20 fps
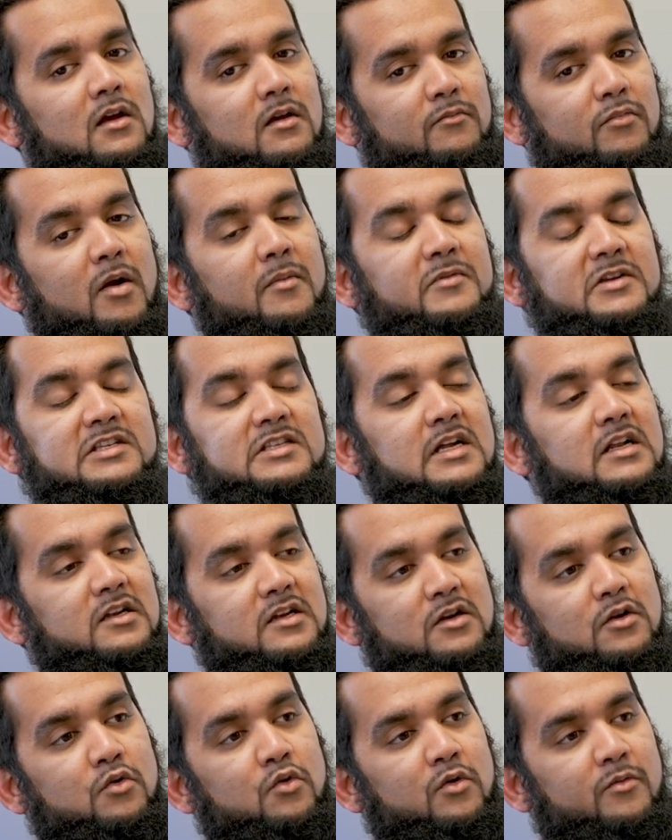property is held
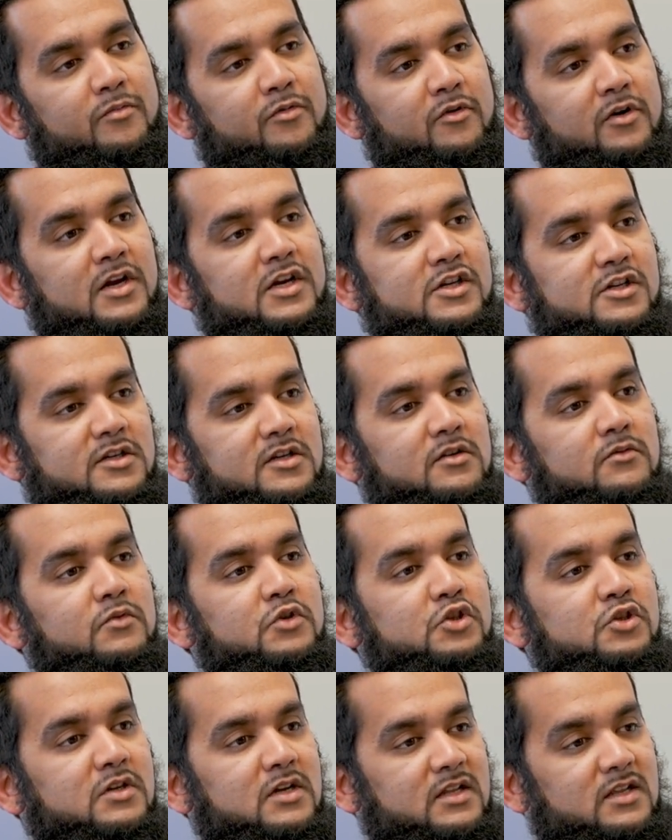in a corporation,
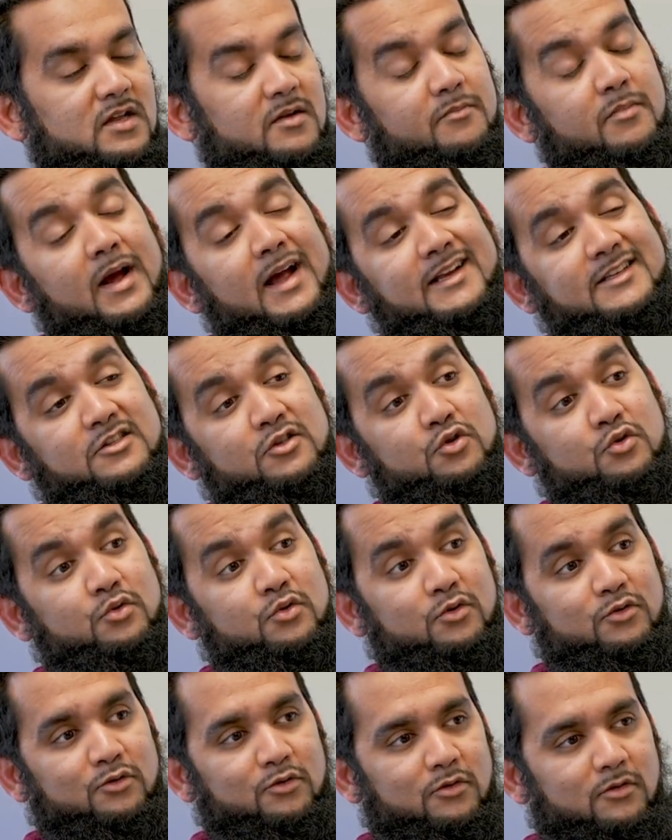which you can then pass through
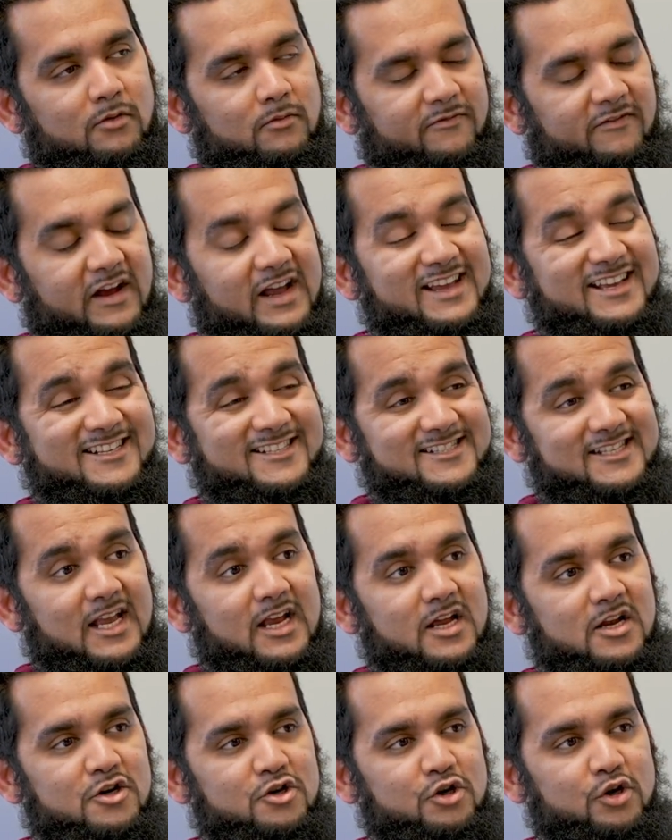to, via
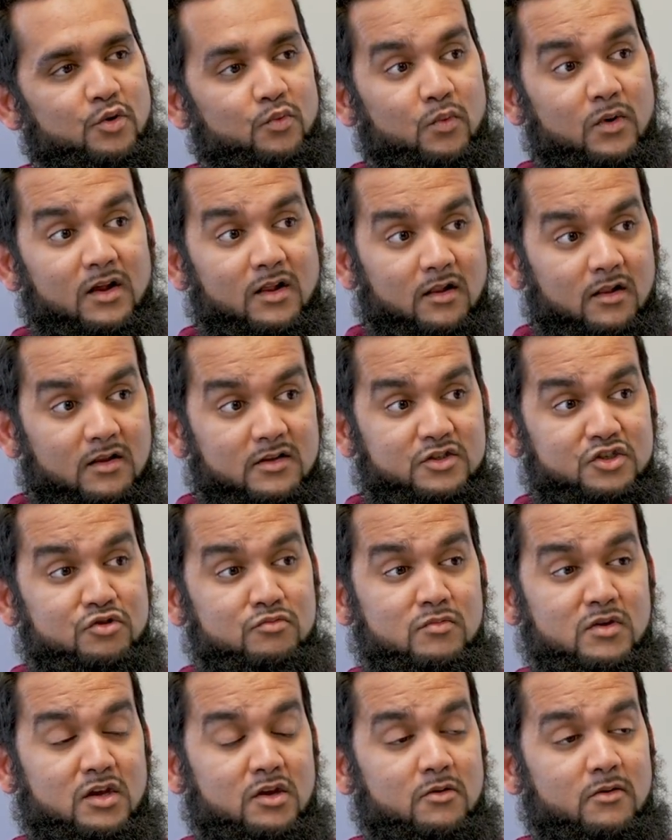secondary will,
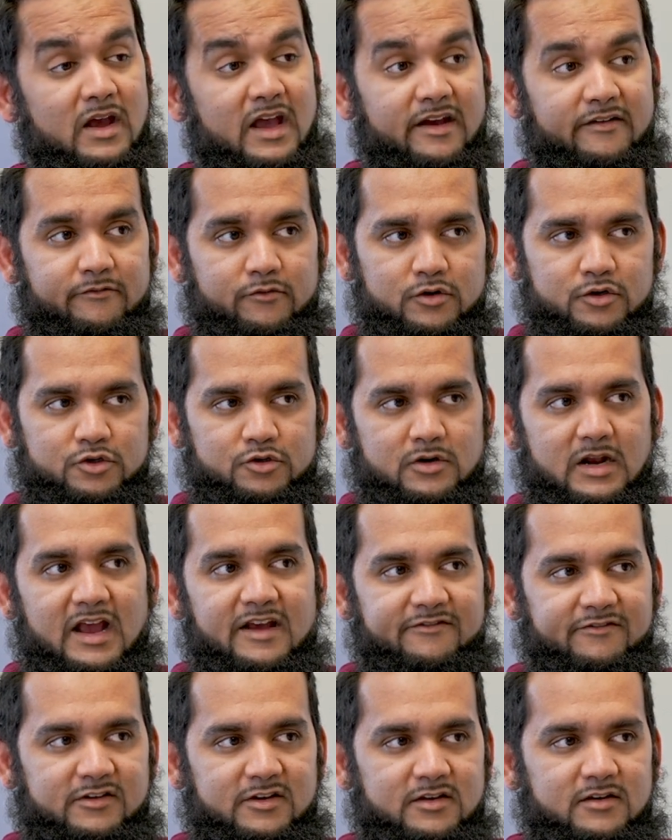assuming you have one
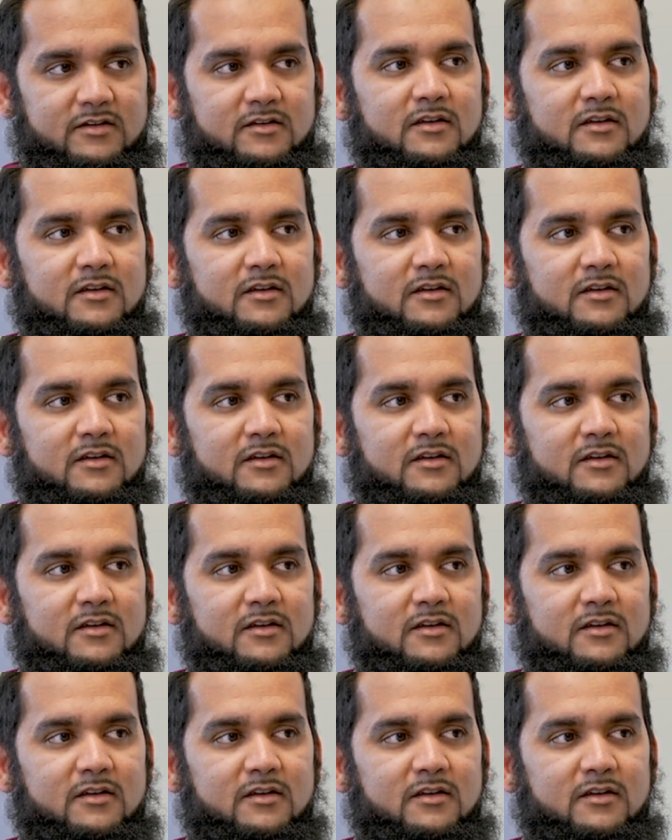drafted,